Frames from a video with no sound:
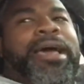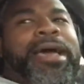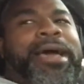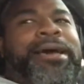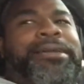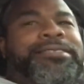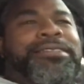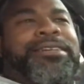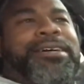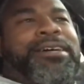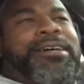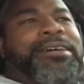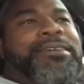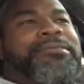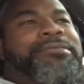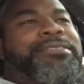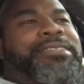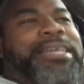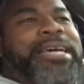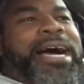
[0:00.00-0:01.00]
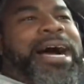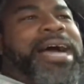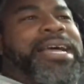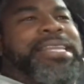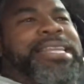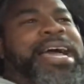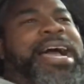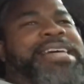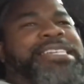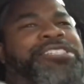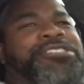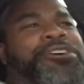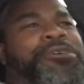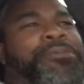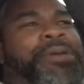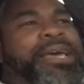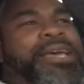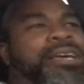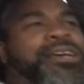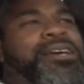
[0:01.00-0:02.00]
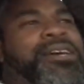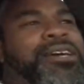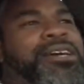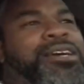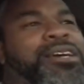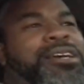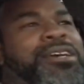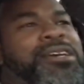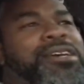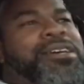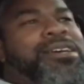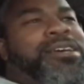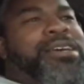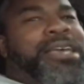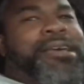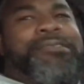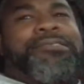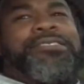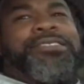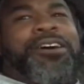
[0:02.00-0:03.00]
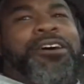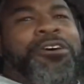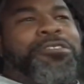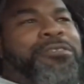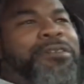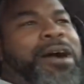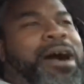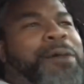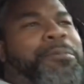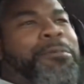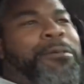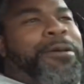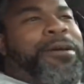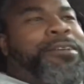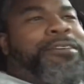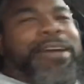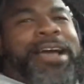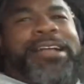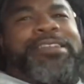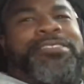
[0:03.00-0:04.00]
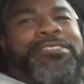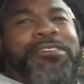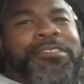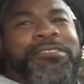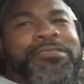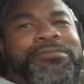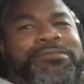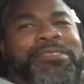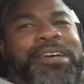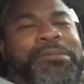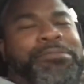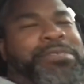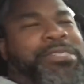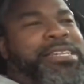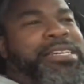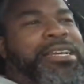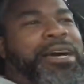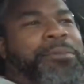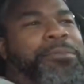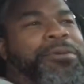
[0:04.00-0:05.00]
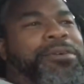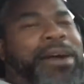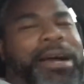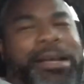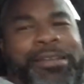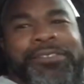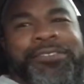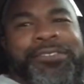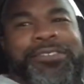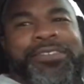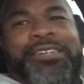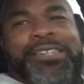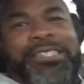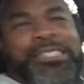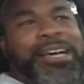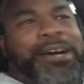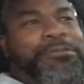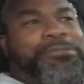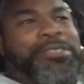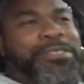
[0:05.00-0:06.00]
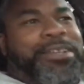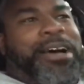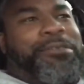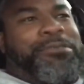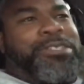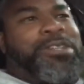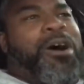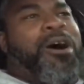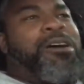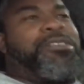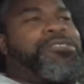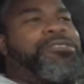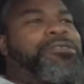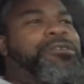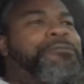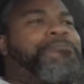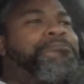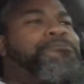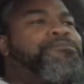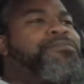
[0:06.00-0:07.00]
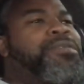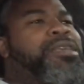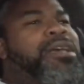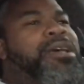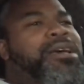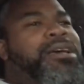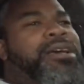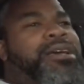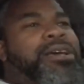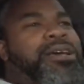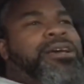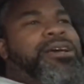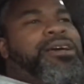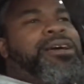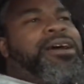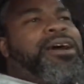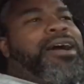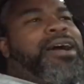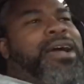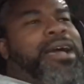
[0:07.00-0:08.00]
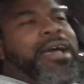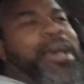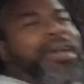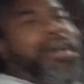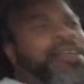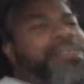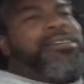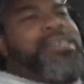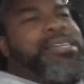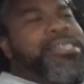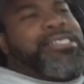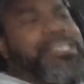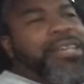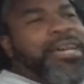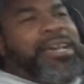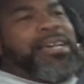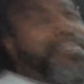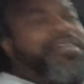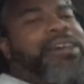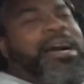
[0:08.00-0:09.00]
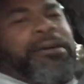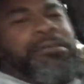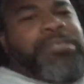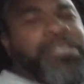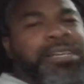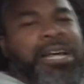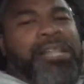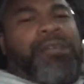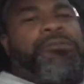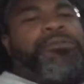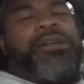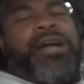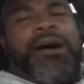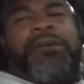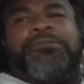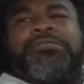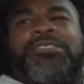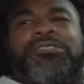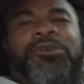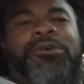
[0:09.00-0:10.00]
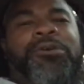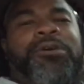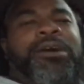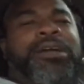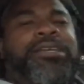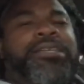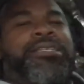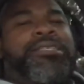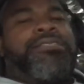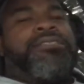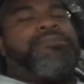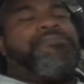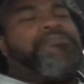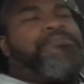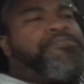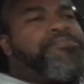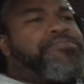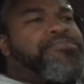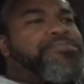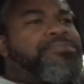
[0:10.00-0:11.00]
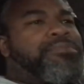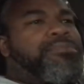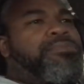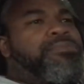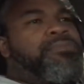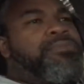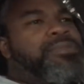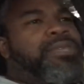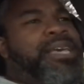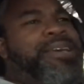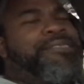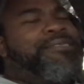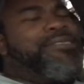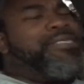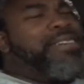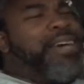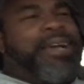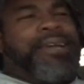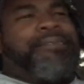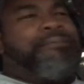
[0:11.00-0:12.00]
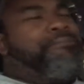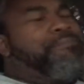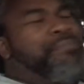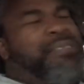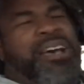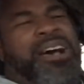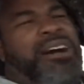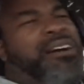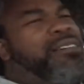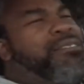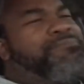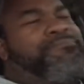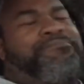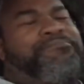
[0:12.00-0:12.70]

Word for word: and uh, the guy next to me was an owner operator, had his own MC number. I knew that because I was I was talking to him, and he's like, I was telling him what I was doing, and he was like, no.